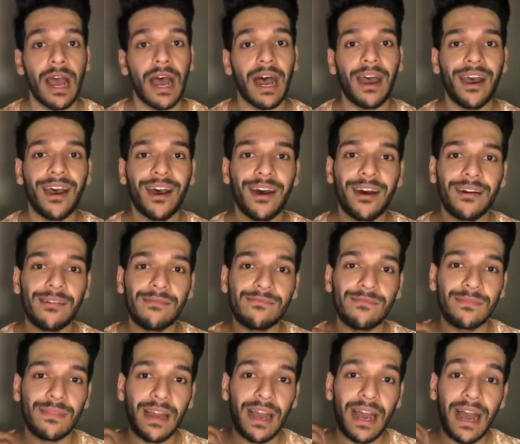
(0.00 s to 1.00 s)

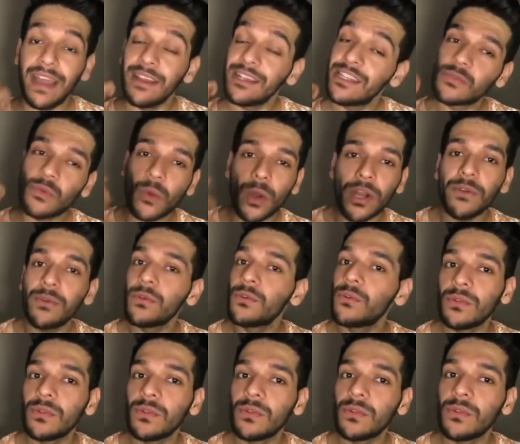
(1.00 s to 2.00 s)
I just wanted to
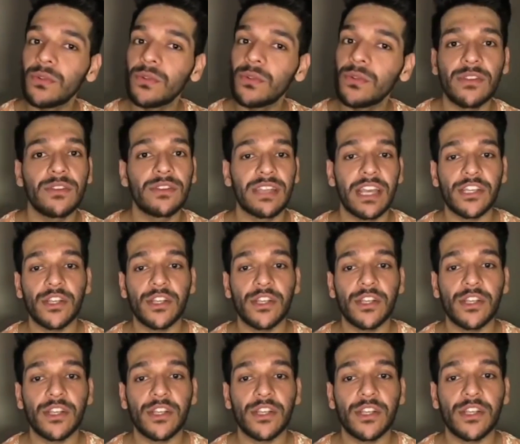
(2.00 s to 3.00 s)
do this session
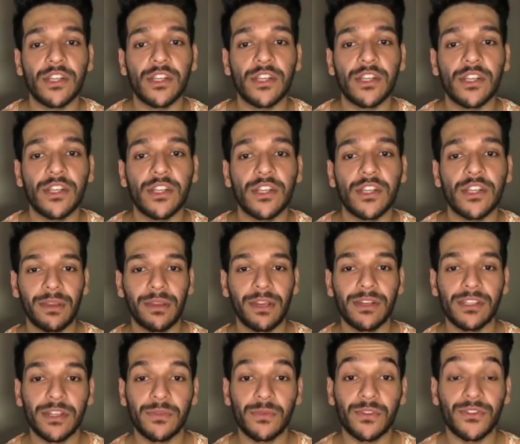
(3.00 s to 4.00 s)
with you guys
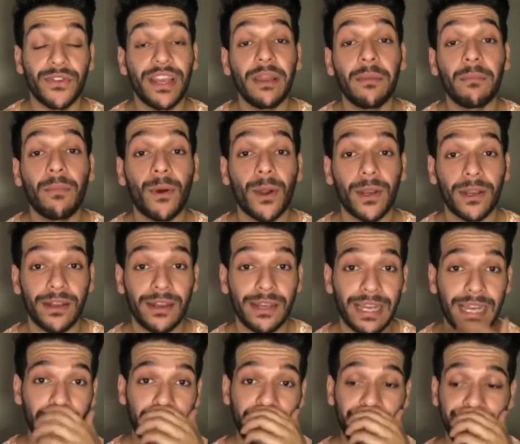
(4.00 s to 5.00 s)
because it was really important
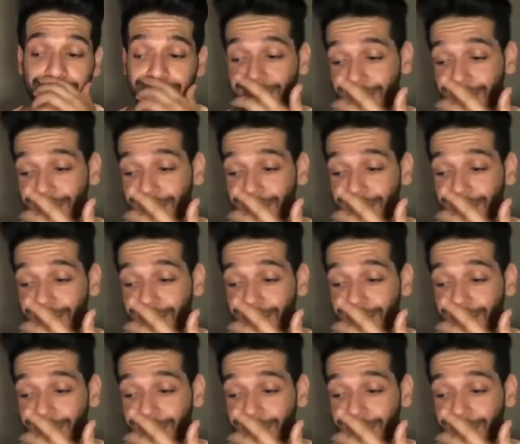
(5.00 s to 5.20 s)
and